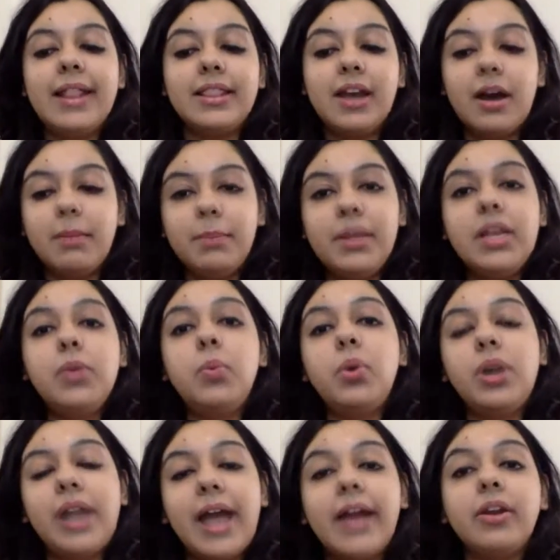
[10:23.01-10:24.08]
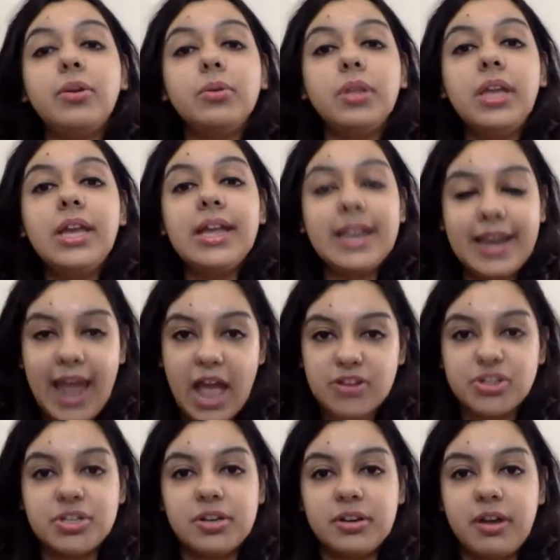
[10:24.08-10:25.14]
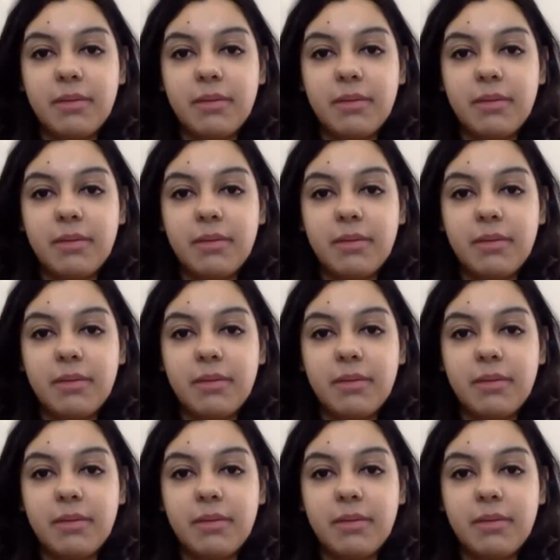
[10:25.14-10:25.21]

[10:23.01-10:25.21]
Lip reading: and the appeal would lie to the National